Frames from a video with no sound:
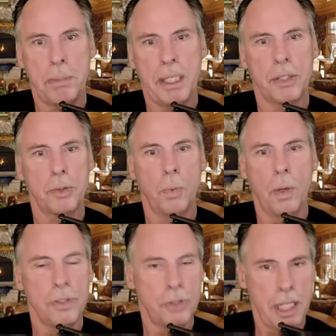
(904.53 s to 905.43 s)
because
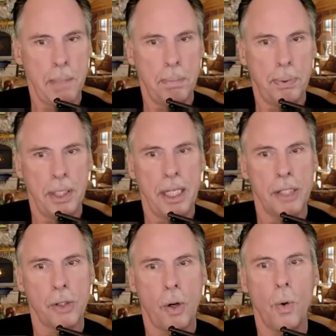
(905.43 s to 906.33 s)
once he put
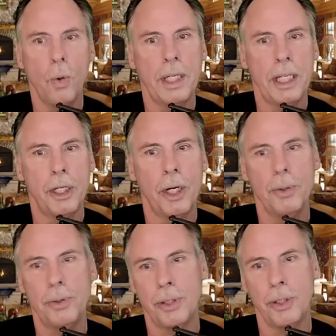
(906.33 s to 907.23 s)
his Holy
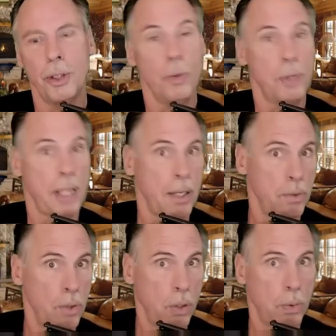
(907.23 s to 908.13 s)
Ghost in you that
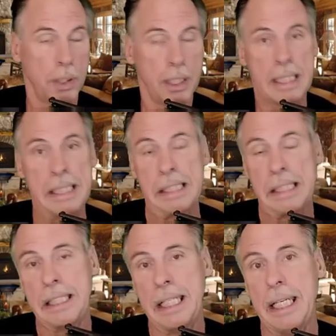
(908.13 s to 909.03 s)
no one can
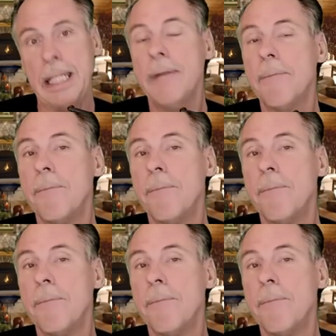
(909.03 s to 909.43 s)
see,